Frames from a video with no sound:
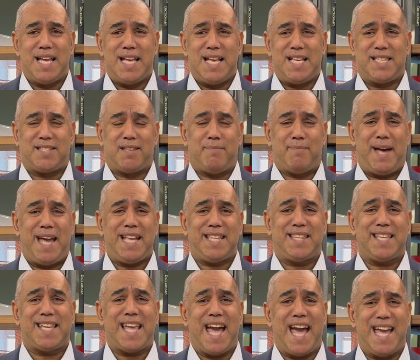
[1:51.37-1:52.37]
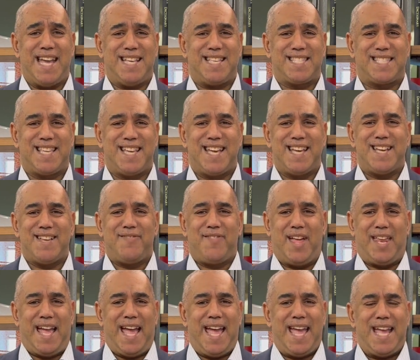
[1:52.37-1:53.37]
is to make the case
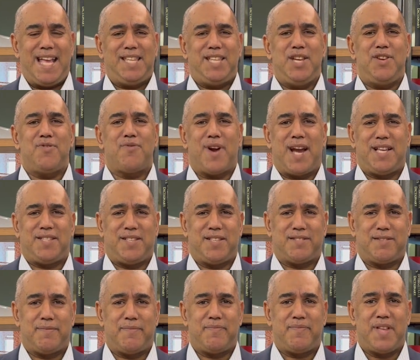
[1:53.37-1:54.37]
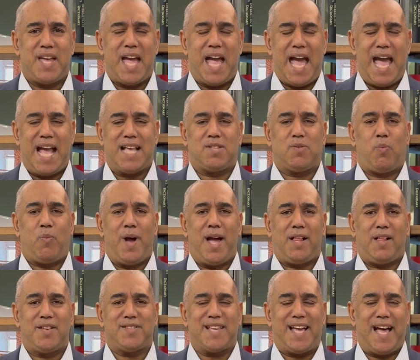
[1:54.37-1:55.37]
that anti racism, as well
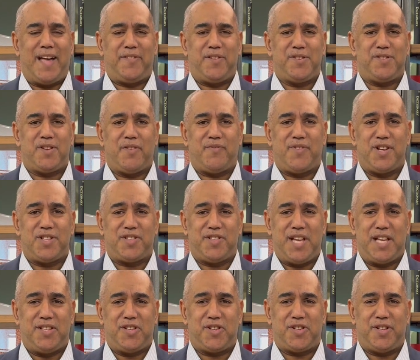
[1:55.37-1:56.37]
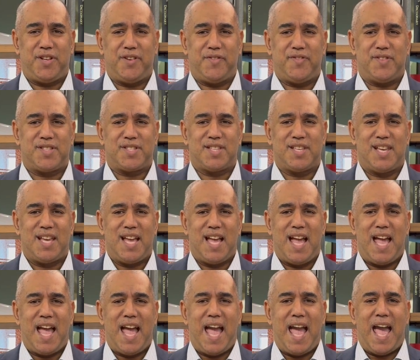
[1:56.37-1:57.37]
as other diversity initiatives,
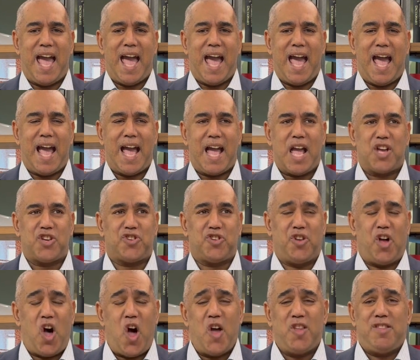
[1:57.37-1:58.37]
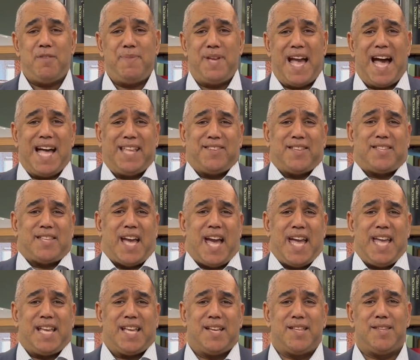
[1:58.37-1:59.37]
should not only be
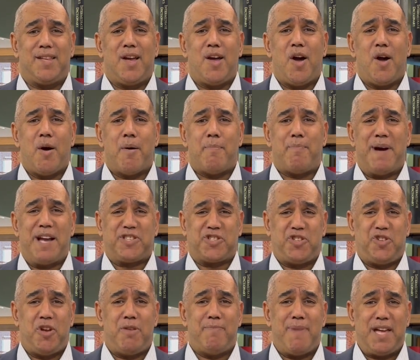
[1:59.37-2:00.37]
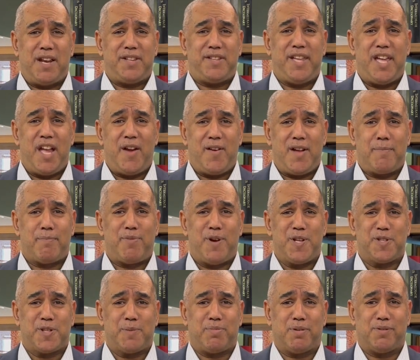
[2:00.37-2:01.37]
undertaken based on humanitarian
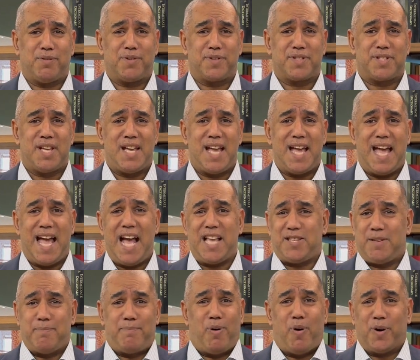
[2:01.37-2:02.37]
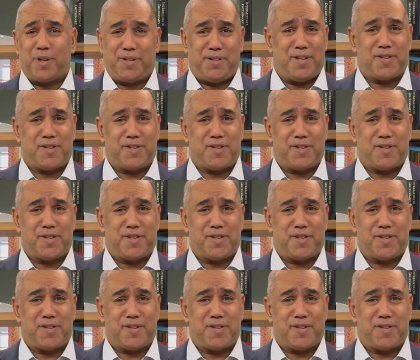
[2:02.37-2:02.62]
principles, as important